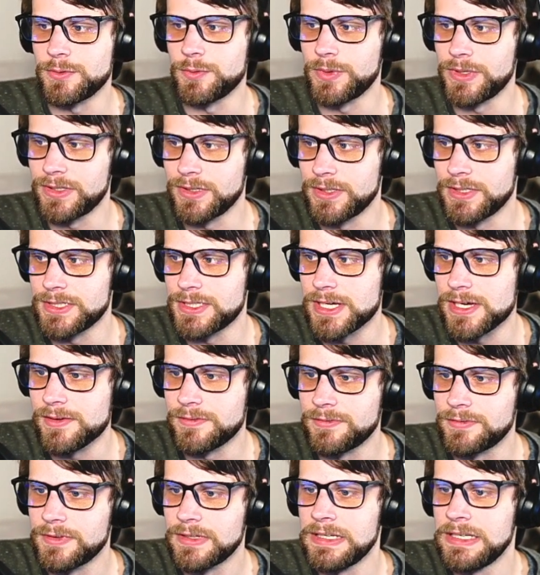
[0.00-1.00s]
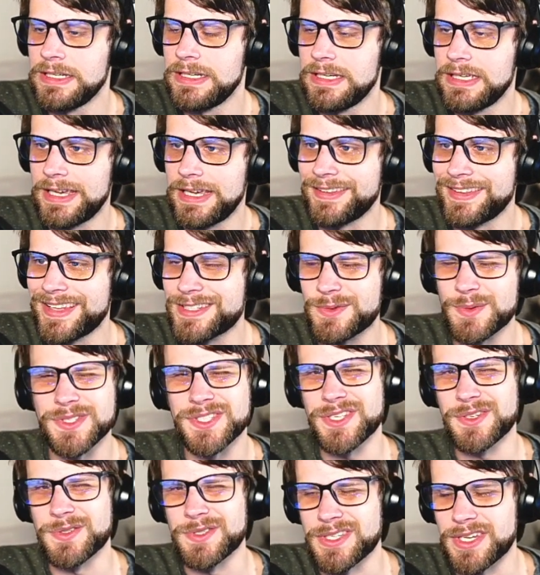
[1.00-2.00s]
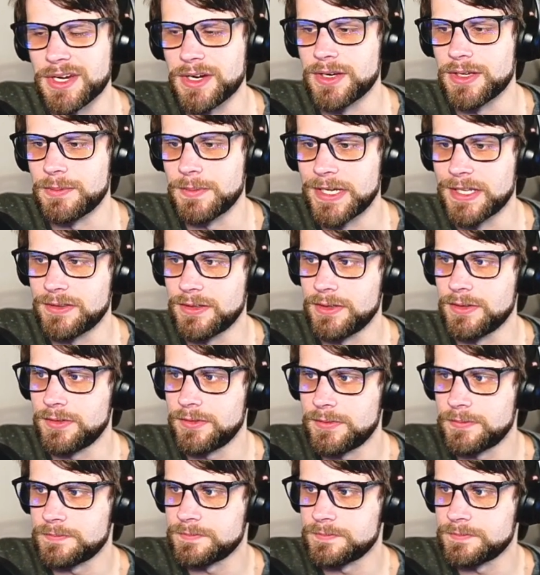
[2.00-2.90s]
Wigglytuff. And that's what's so scary about this.